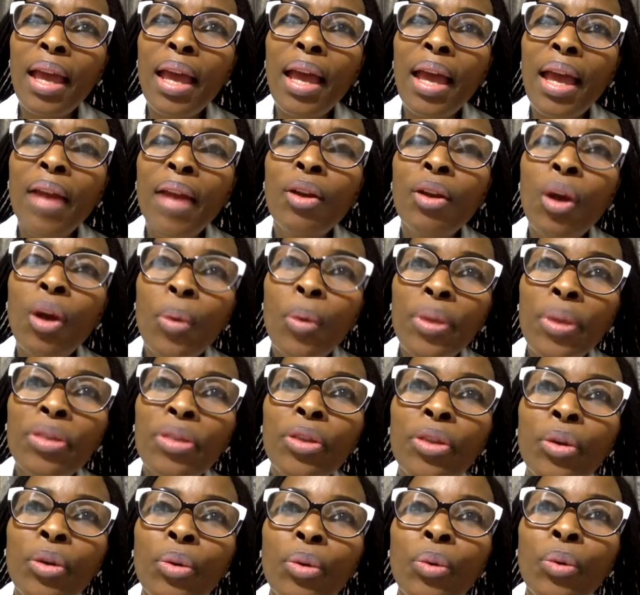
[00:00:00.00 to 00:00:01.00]
and
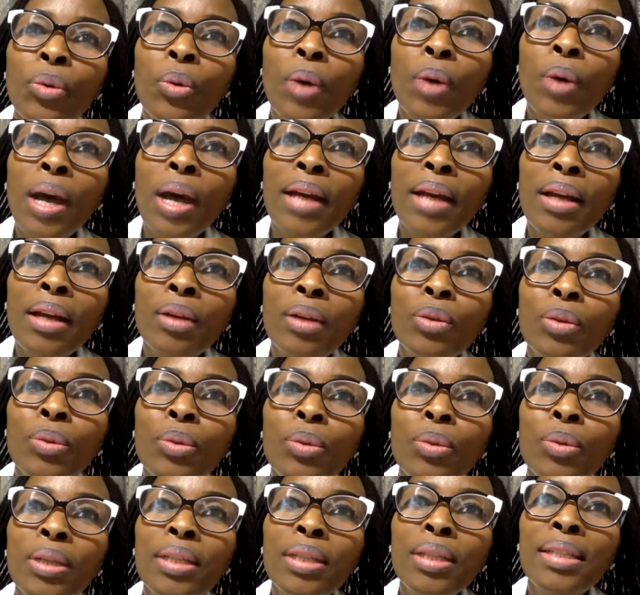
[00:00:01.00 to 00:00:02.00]
going through
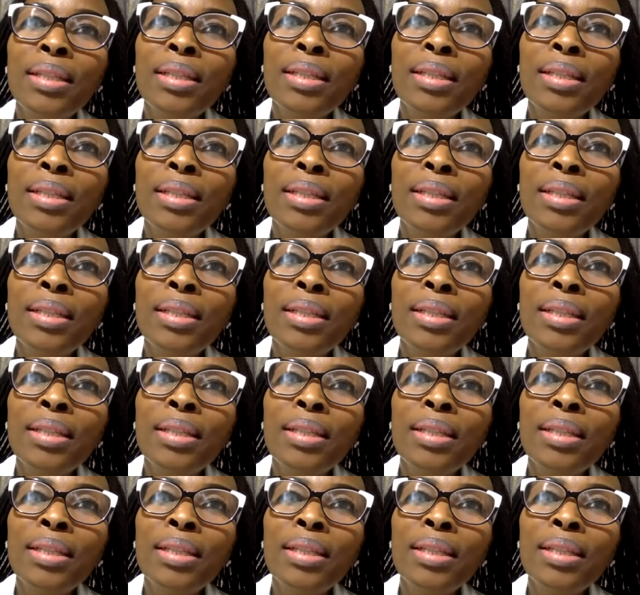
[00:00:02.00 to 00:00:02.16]
adulthood